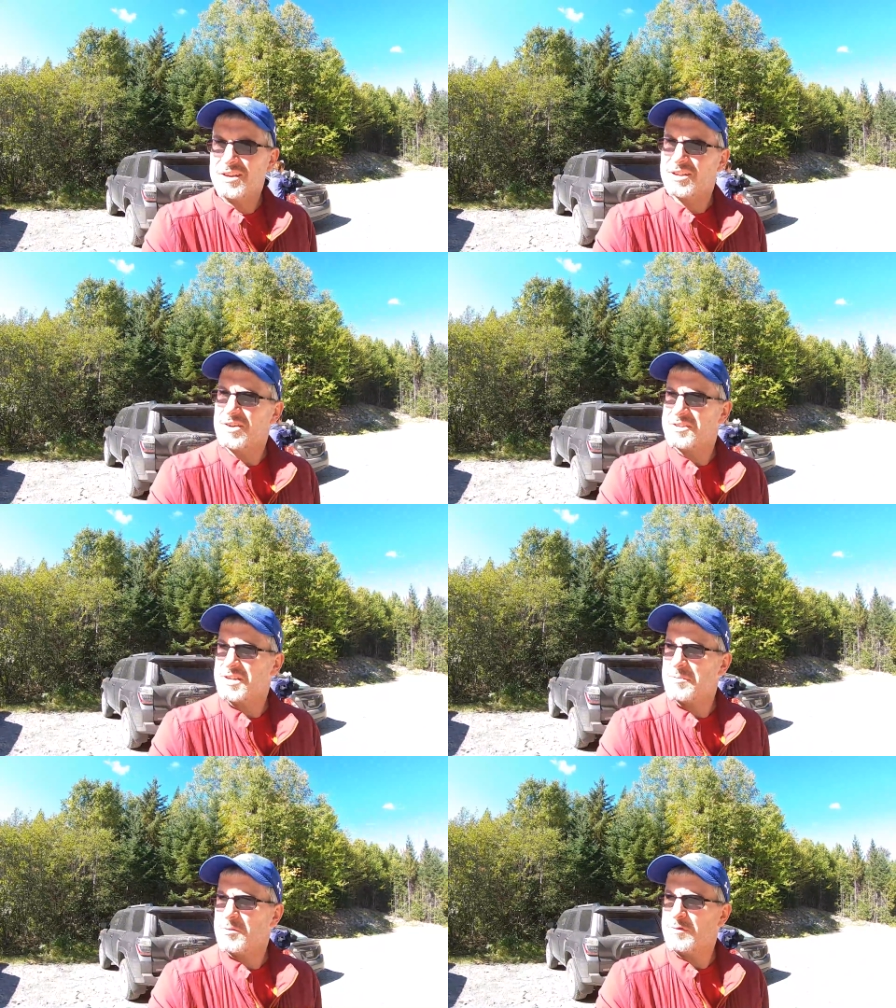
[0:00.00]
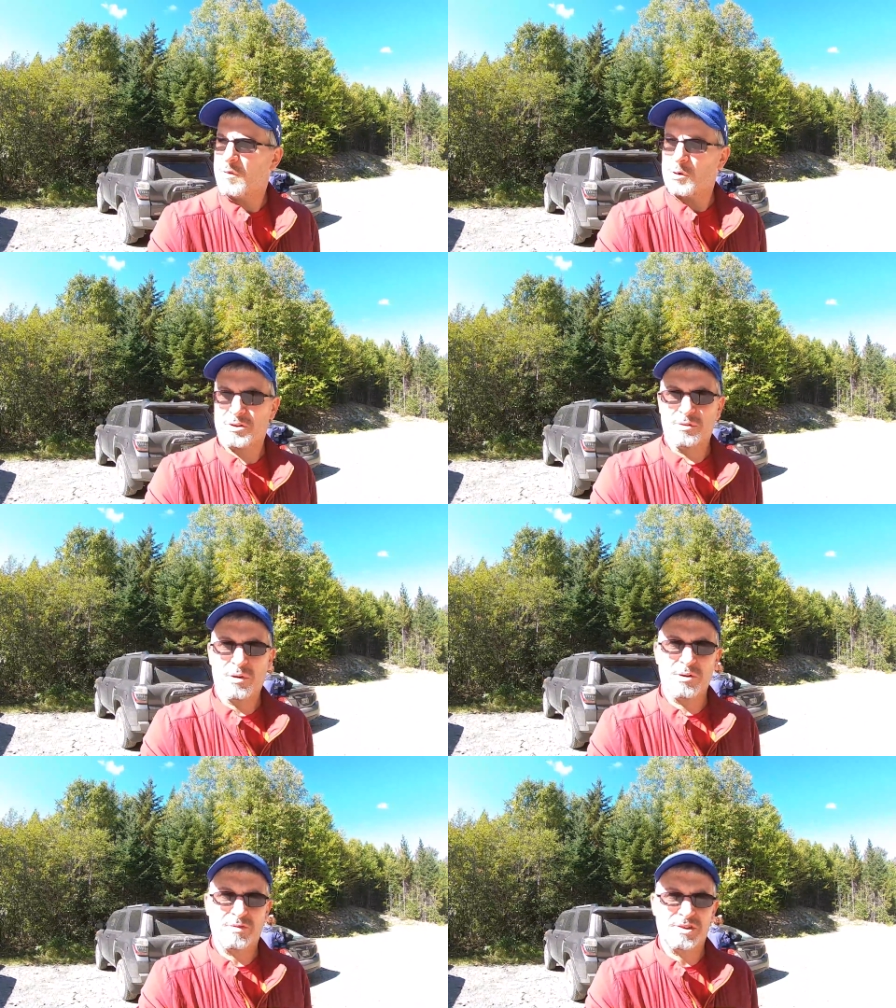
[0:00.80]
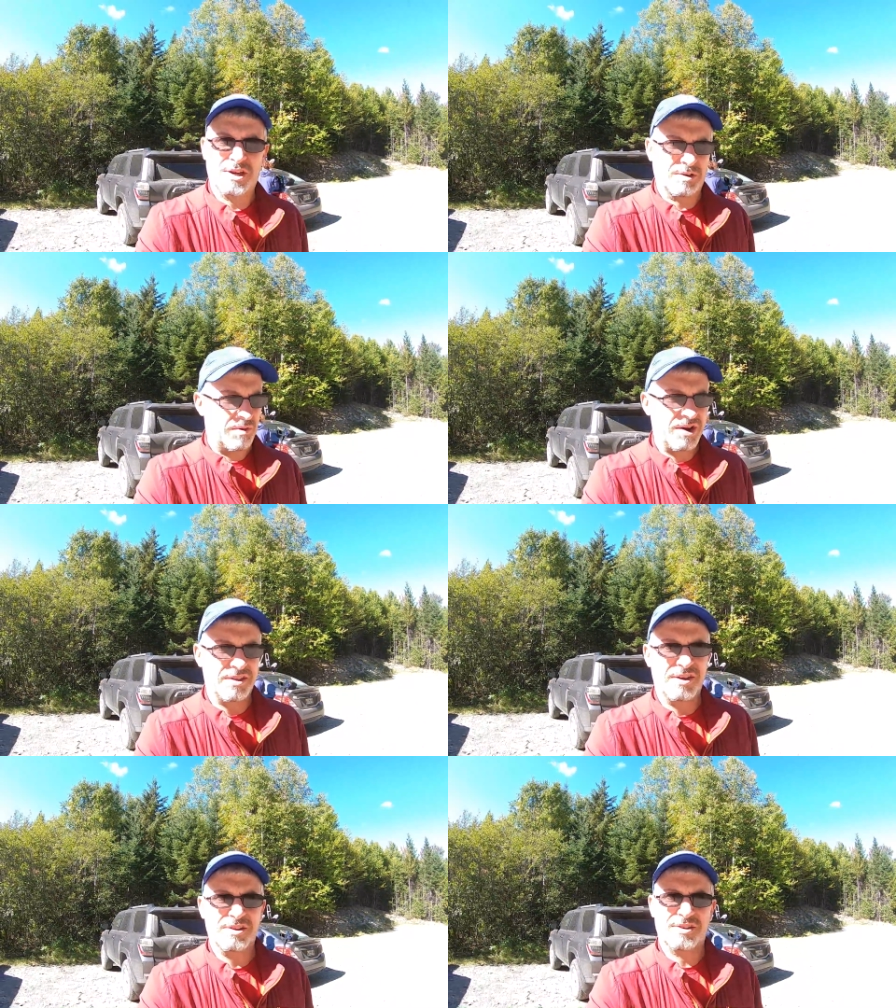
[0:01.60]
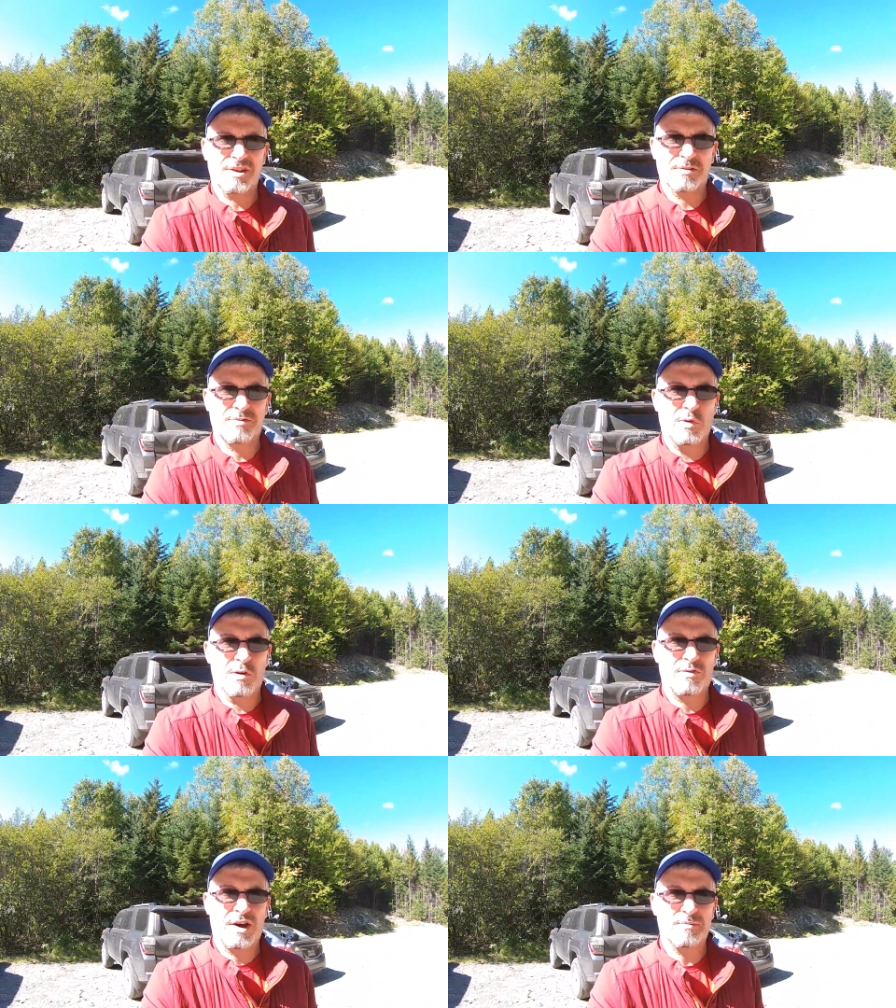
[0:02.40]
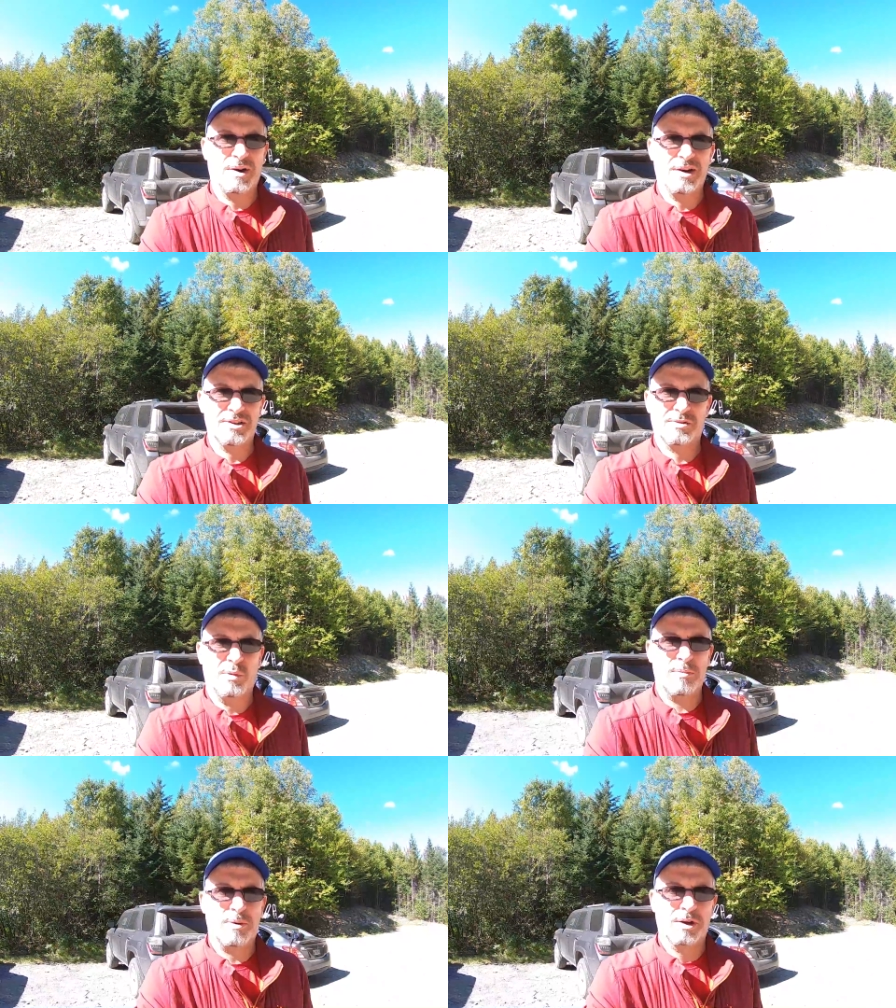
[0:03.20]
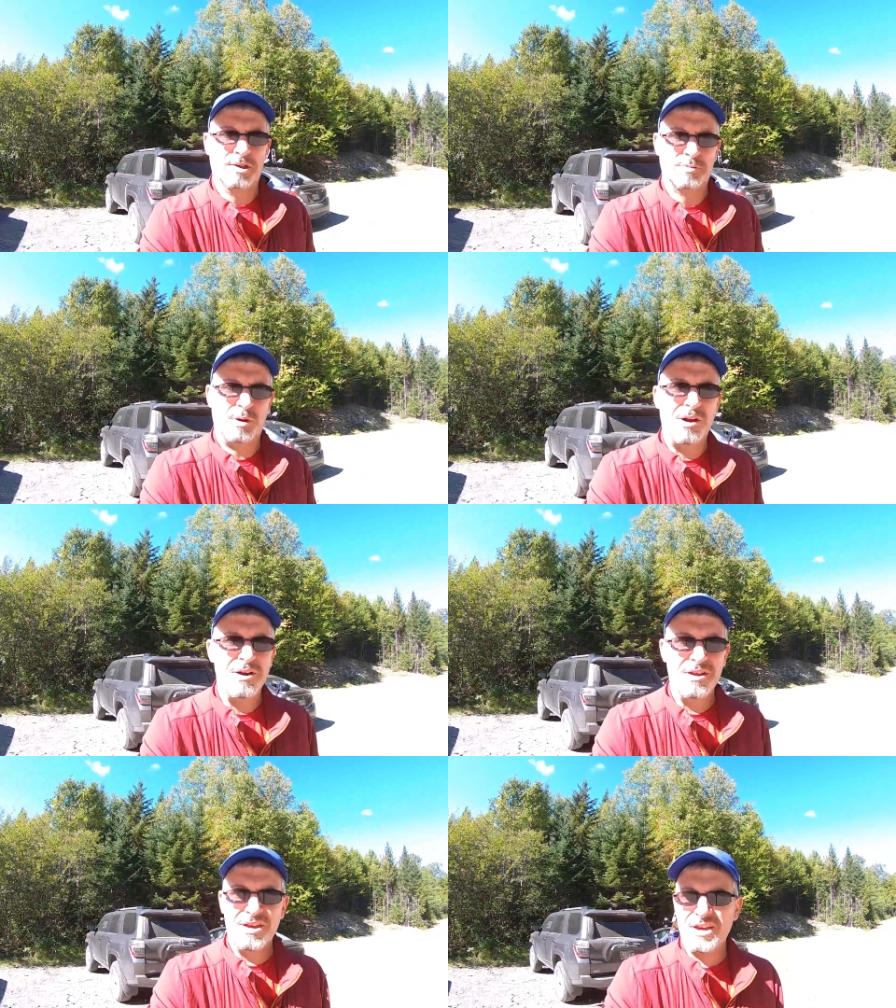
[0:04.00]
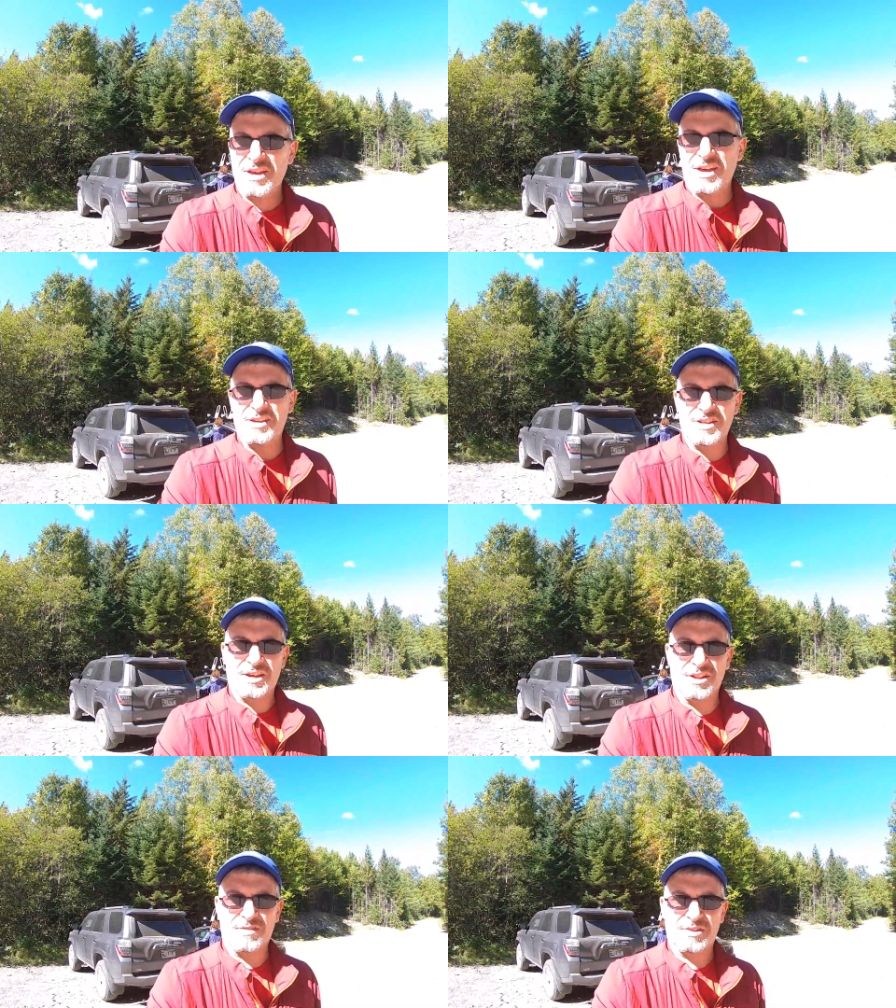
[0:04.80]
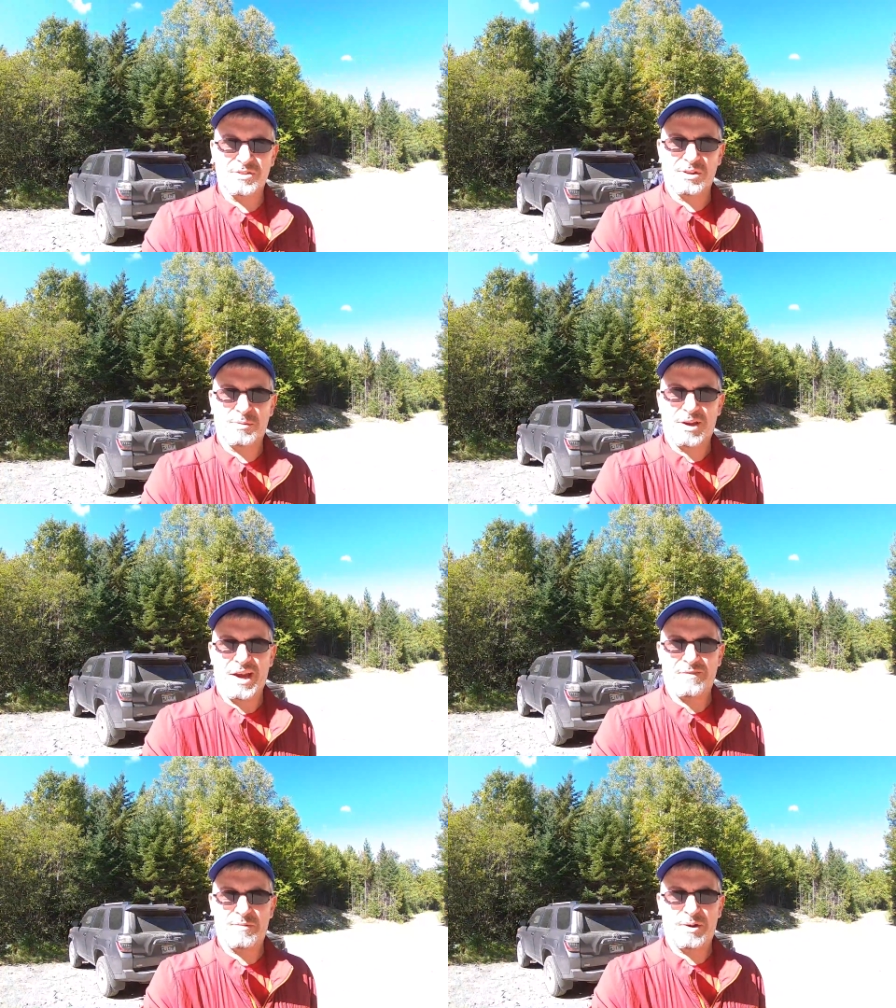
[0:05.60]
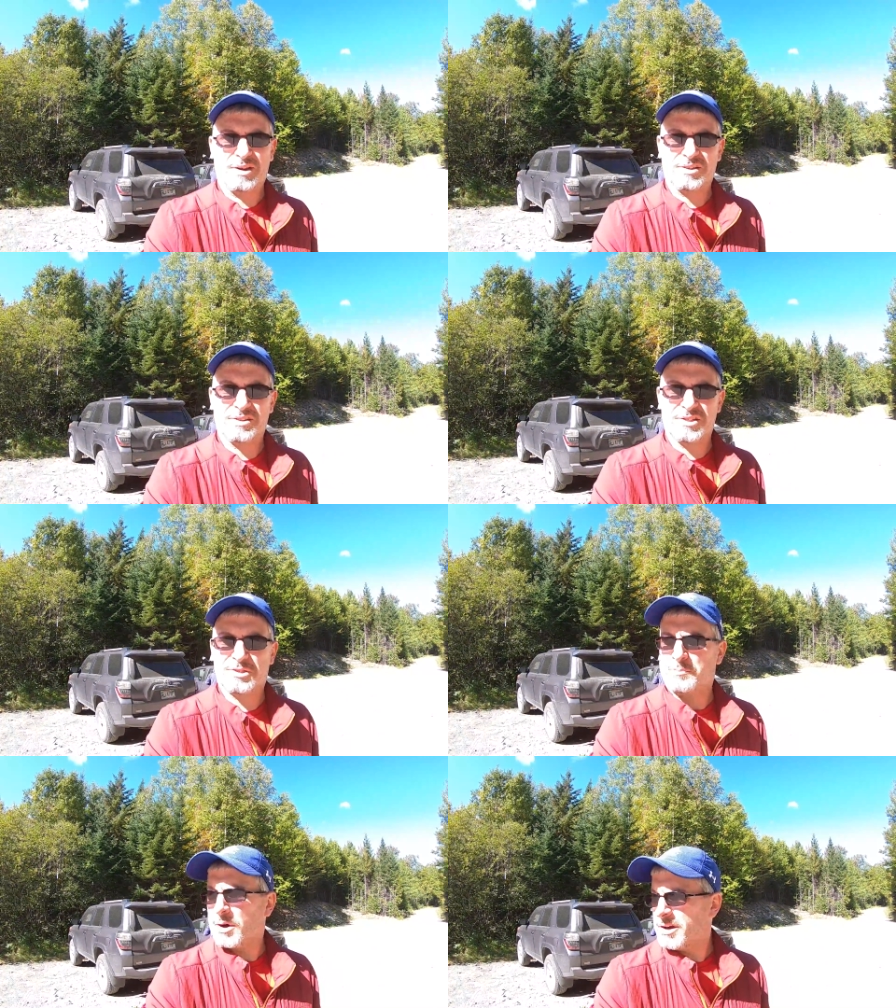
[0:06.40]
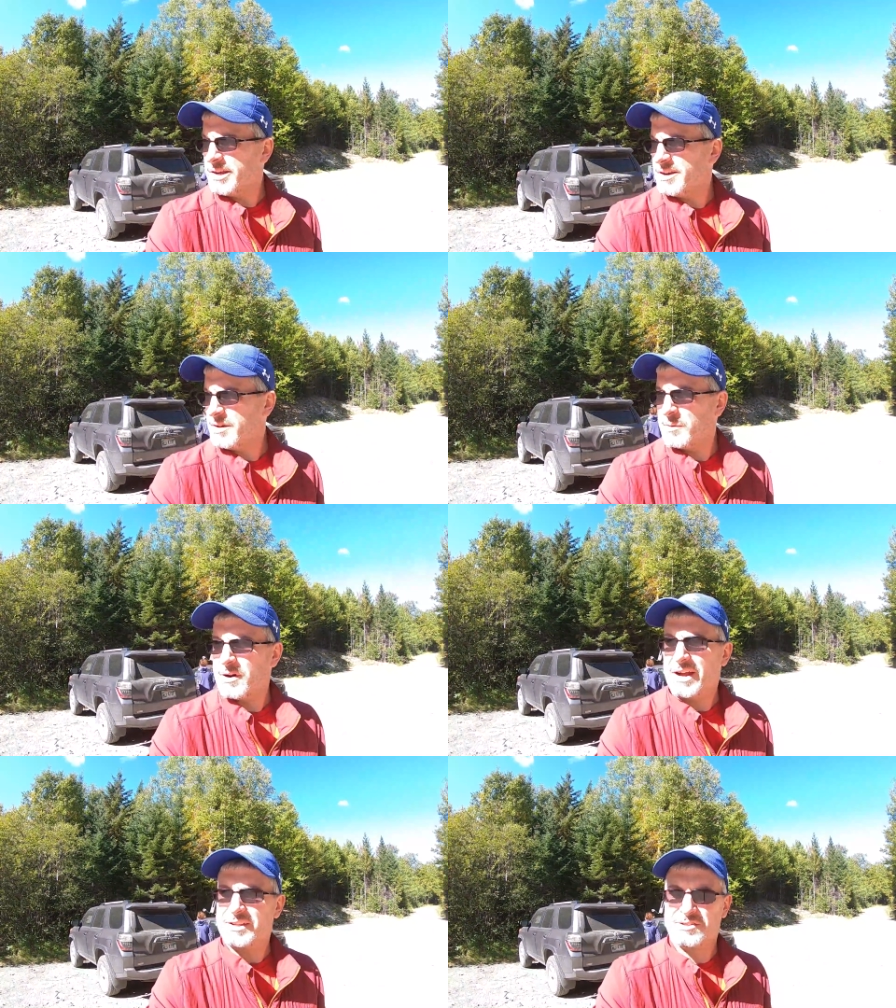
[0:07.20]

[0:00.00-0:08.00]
You'll eventually come to a fork in the road. If you take a right, then it's another 4 or 5 miles to one parking spot. And you take a left, it's only about a half a mile to this spot here that we're at.